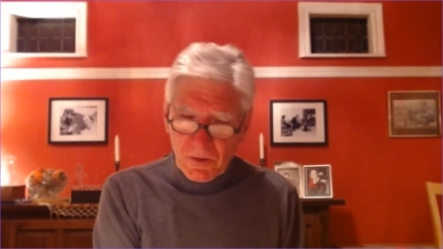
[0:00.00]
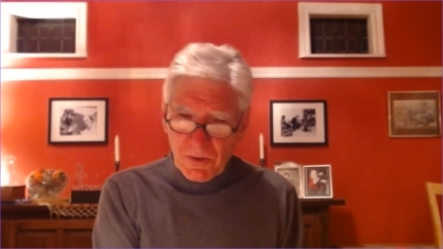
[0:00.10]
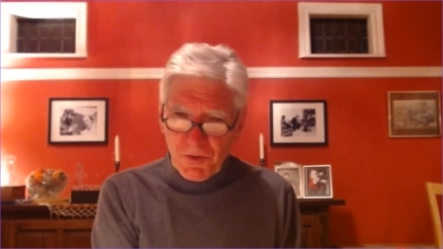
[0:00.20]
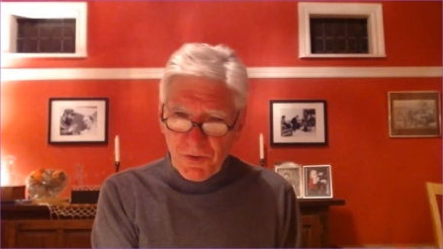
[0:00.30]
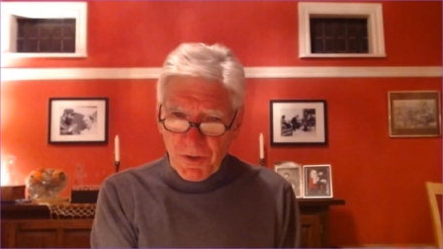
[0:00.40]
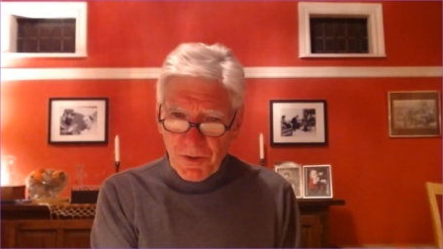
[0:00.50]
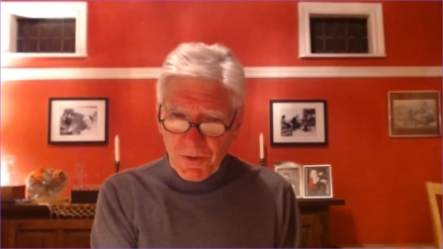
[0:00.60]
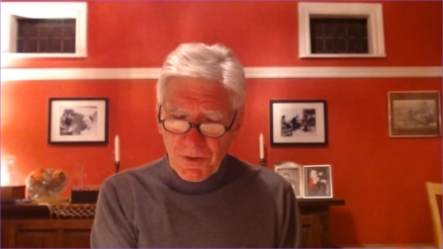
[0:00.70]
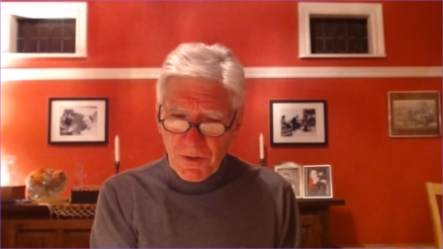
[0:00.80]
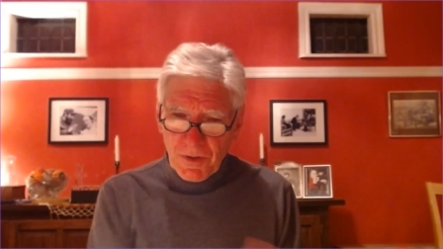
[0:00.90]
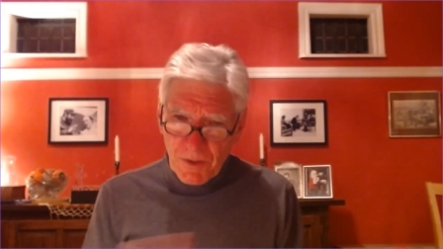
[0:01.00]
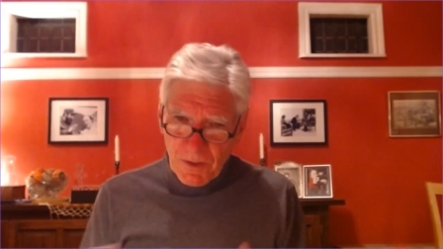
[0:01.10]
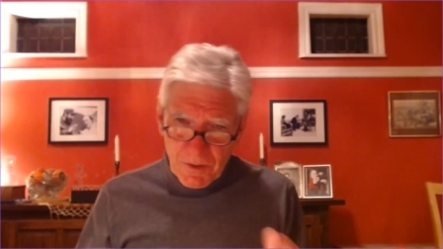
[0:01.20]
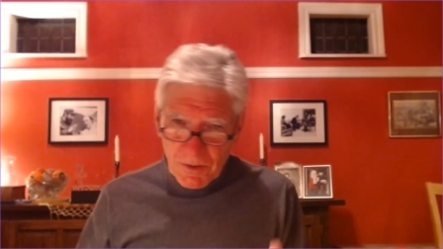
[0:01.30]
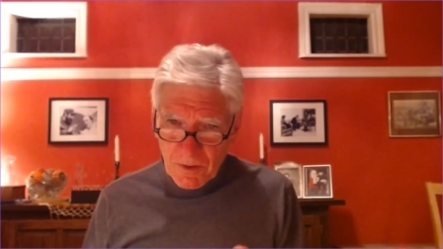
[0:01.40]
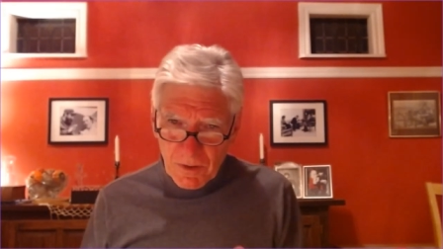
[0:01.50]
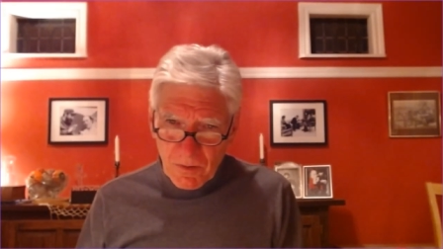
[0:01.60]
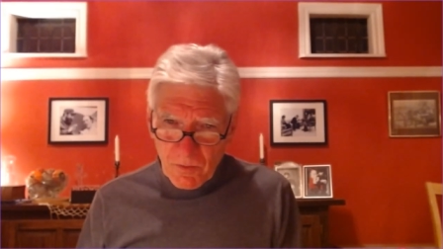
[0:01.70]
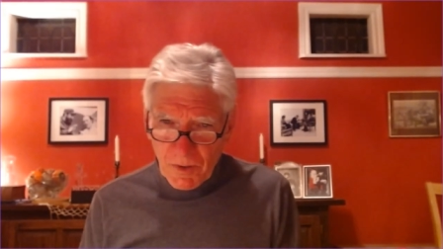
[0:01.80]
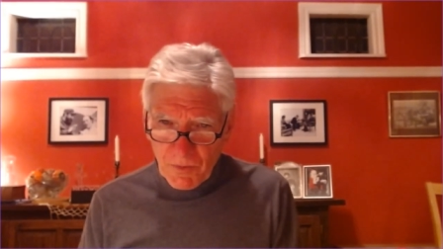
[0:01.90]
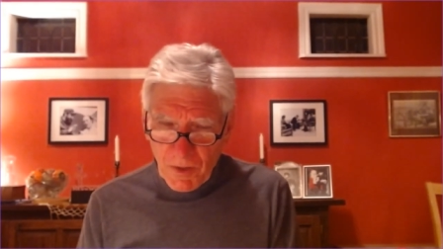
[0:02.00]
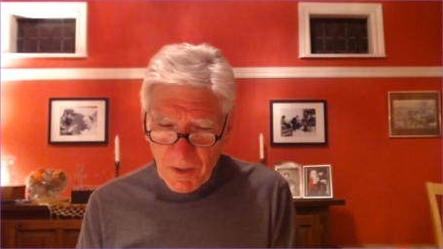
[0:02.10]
third one way or